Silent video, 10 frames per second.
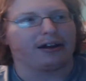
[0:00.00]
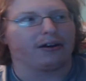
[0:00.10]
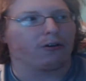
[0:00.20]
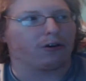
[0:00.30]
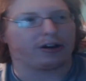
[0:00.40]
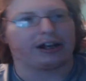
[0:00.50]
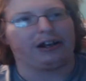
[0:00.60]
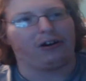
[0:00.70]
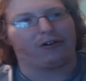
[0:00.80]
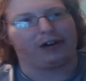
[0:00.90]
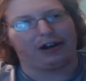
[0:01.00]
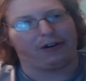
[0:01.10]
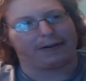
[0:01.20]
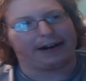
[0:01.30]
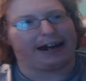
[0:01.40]
or seniority
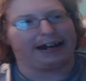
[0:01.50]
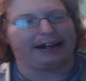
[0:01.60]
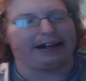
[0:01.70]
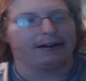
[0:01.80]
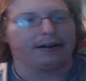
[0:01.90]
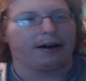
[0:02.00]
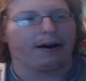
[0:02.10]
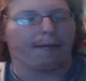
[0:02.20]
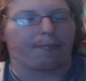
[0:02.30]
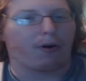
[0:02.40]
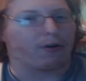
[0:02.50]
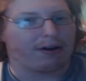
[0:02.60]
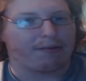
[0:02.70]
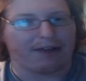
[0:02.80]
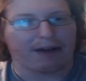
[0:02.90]
over any of the
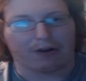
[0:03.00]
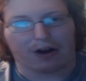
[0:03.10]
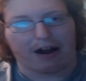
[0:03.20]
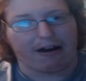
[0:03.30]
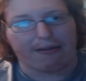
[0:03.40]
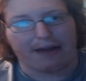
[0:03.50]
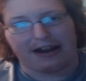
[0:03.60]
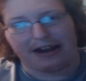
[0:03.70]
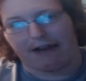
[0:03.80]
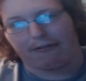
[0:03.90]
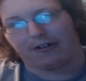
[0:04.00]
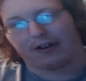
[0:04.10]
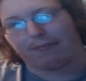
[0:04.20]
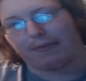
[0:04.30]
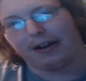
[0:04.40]
programs that were on that network,
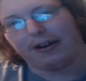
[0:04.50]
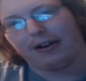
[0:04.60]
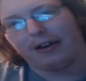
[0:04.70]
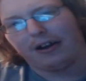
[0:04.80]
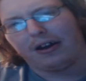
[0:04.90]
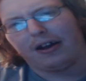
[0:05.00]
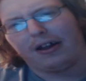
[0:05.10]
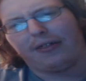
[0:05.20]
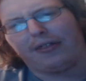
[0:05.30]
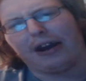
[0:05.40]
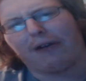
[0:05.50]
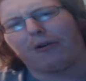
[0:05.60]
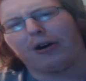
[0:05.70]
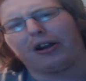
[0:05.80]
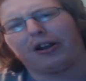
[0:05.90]
but there
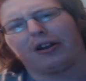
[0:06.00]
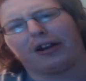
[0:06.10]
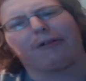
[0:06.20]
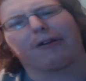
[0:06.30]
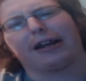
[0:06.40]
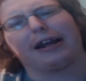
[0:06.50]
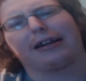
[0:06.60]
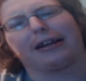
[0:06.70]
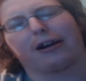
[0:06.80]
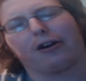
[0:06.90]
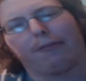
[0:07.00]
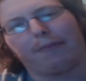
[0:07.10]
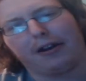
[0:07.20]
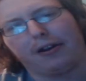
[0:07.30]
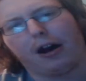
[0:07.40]
were things that could have
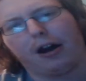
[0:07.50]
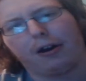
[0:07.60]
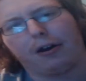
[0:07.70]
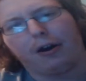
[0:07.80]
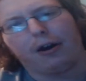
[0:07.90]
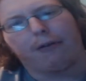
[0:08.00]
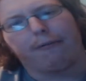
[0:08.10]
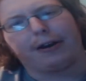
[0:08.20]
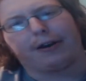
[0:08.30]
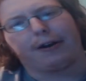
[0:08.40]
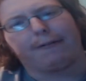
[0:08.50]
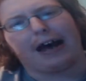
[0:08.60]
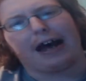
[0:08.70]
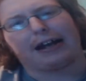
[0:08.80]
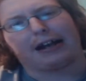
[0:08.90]
been done. We could have
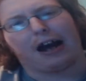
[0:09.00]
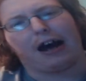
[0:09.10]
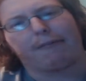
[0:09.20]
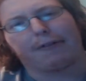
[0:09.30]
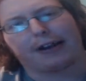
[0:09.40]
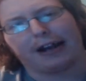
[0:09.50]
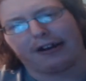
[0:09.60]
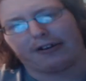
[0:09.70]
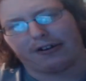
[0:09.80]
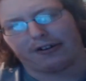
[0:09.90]
had conversations or